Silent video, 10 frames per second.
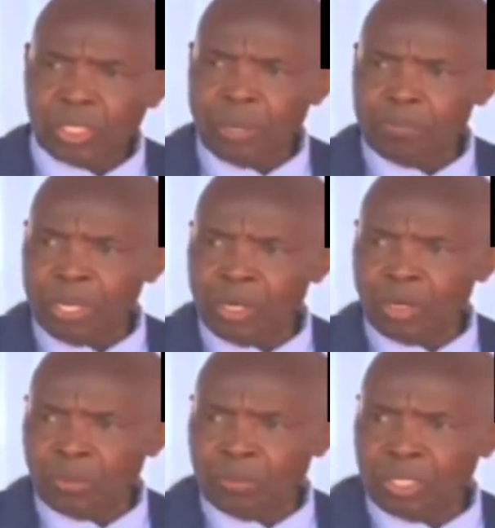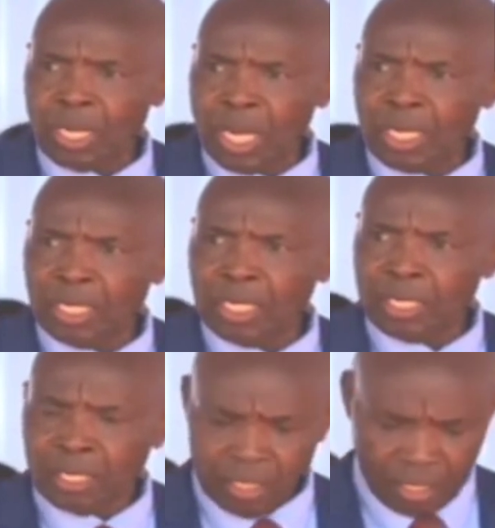Dr. Perio Kipsang,
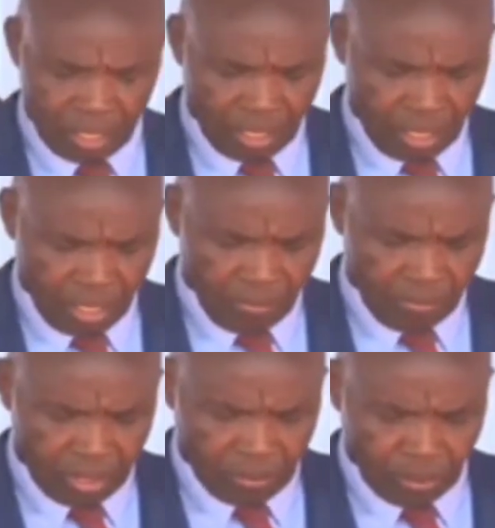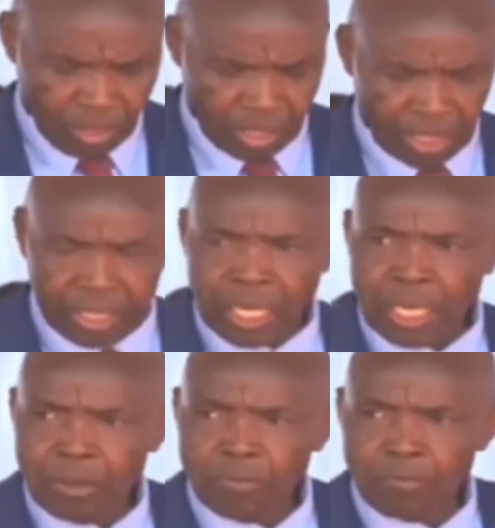Principal
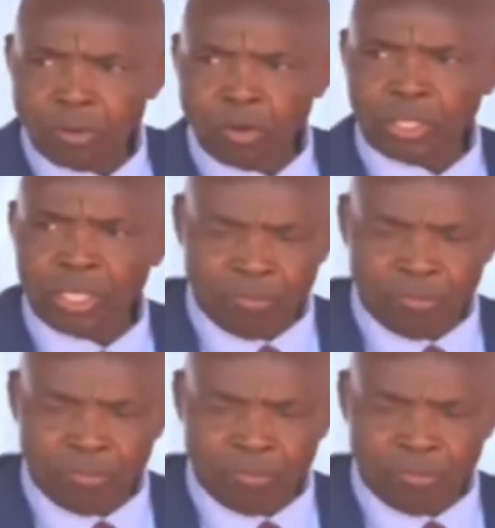Secretary for